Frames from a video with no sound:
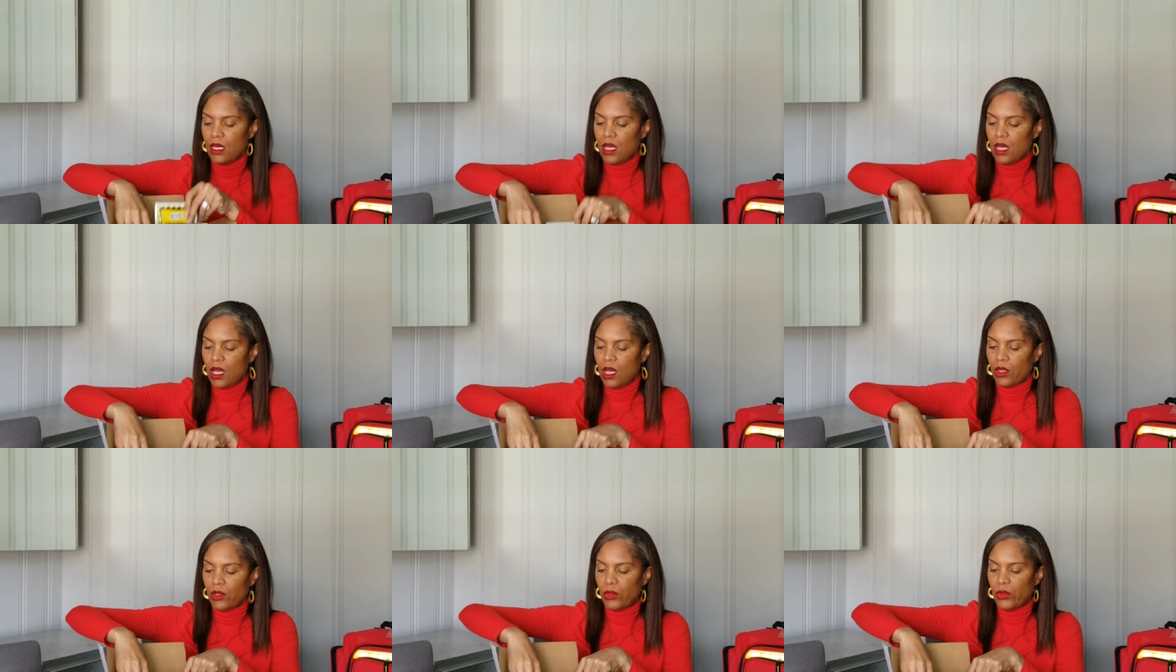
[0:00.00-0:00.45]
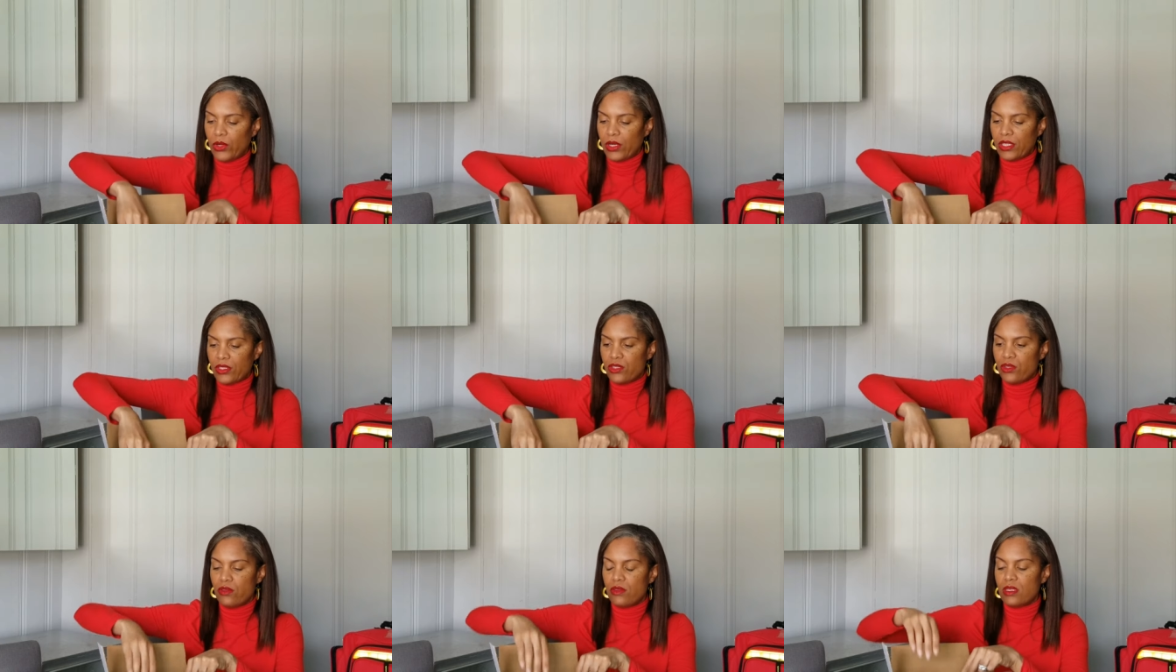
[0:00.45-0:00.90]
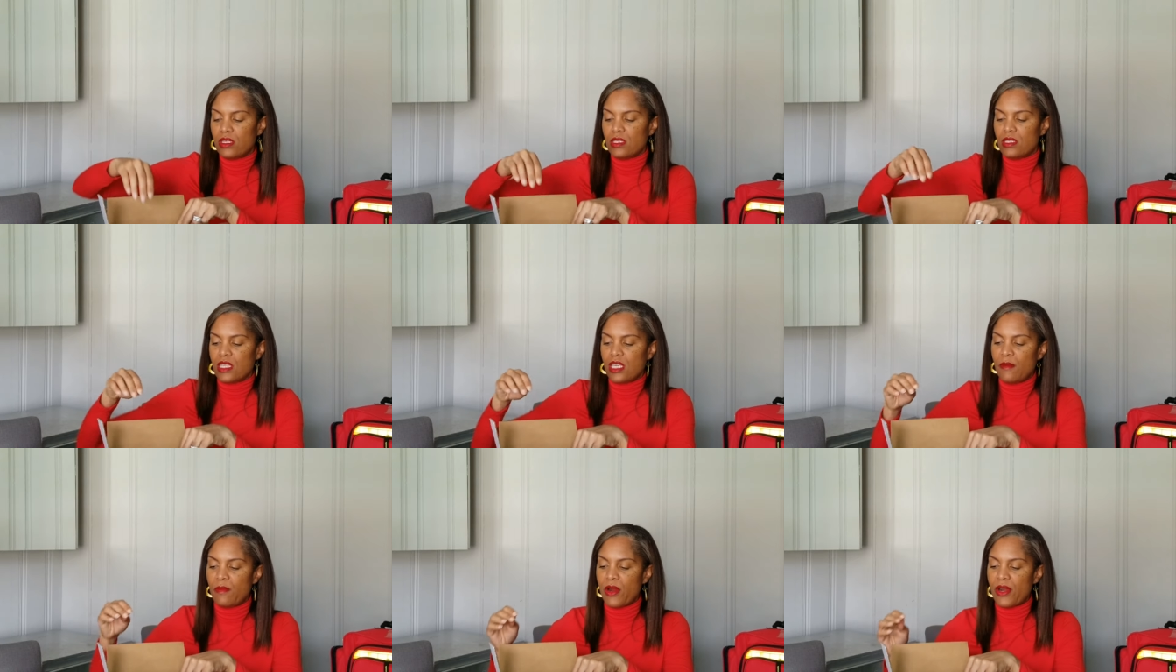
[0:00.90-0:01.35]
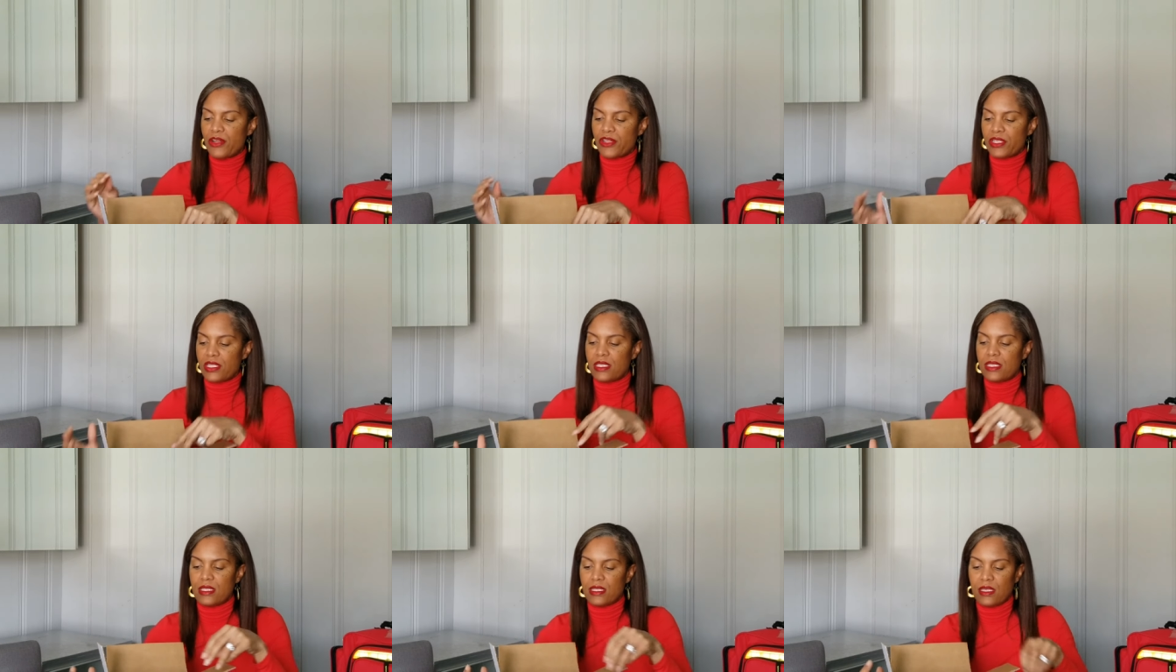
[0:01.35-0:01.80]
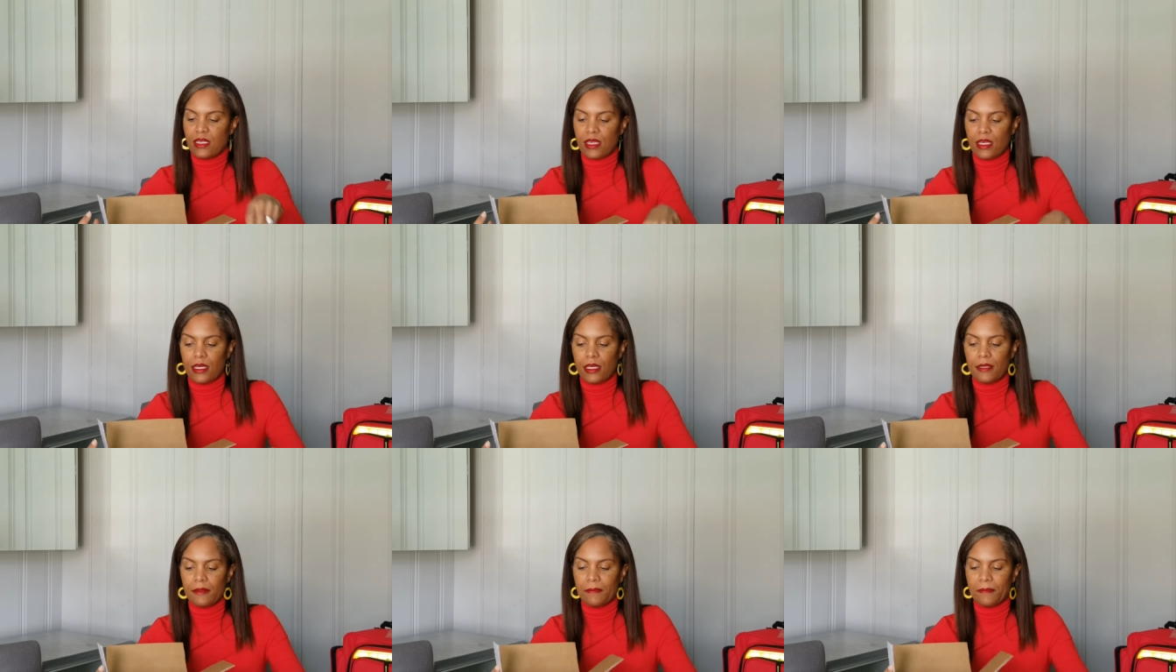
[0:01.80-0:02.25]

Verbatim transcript: according to this emergency kit.